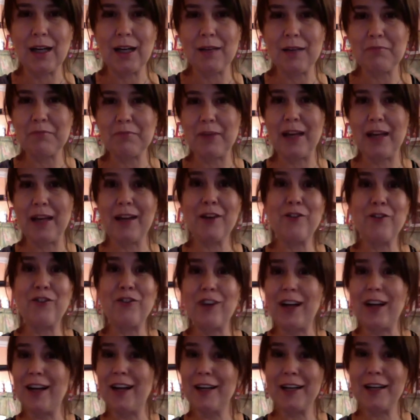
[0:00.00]

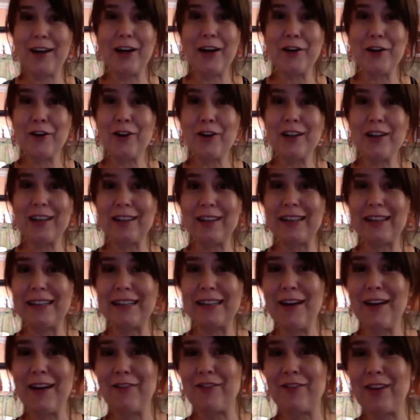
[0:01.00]
Ironically
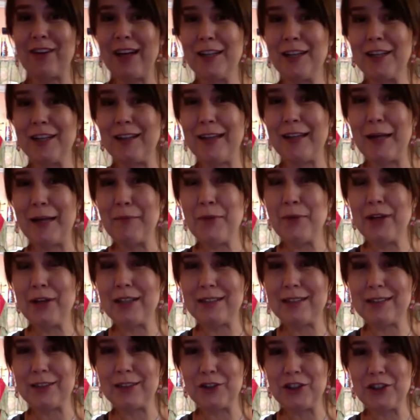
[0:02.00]
enough, right? Lemon
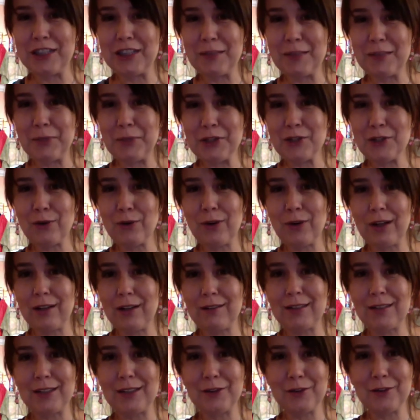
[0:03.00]
is the cheapest
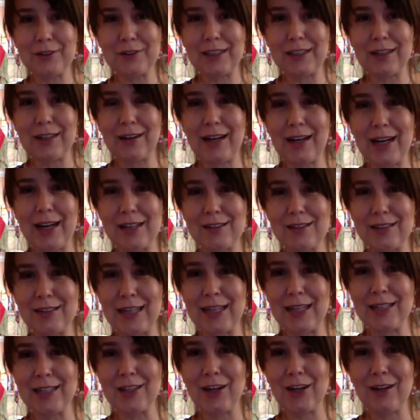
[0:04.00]
oil that Doterra has,
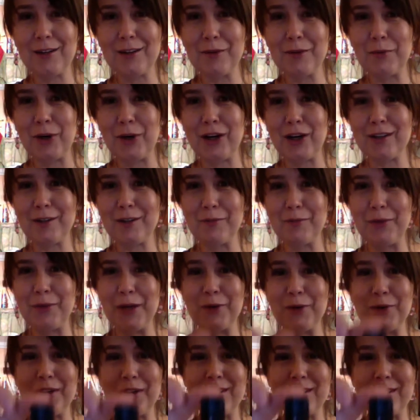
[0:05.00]
$10 bottle,
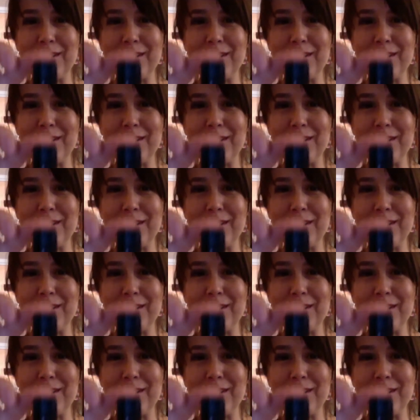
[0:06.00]
big one,